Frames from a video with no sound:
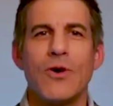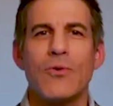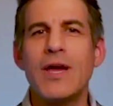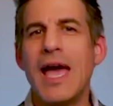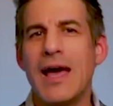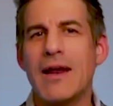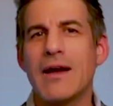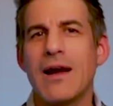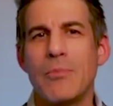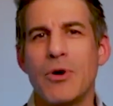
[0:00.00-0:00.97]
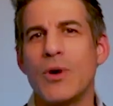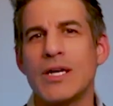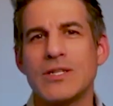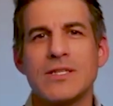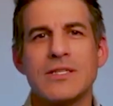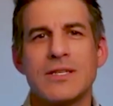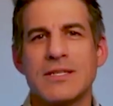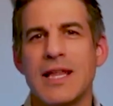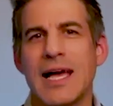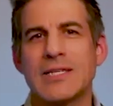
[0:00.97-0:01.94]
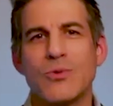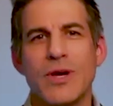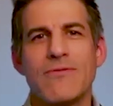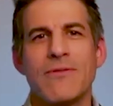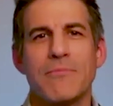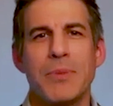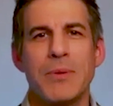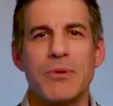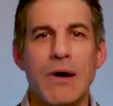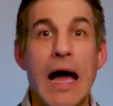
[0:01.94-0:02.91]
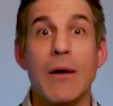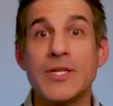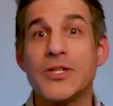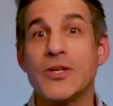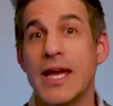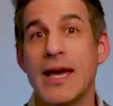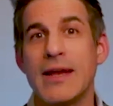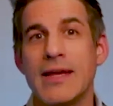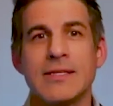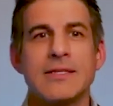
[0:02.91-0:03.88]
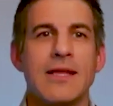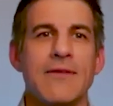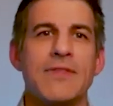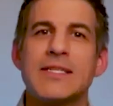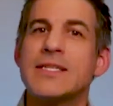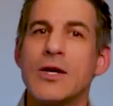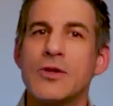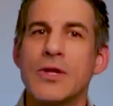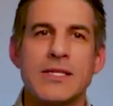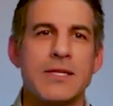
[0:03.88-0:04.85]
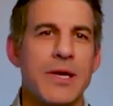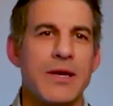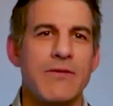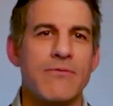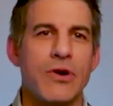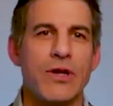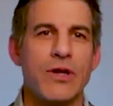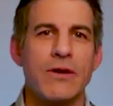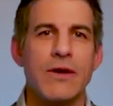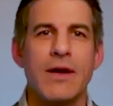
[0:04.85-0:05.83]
We had a couple of questions this last week from people: how much debt is left that still needs to be converted?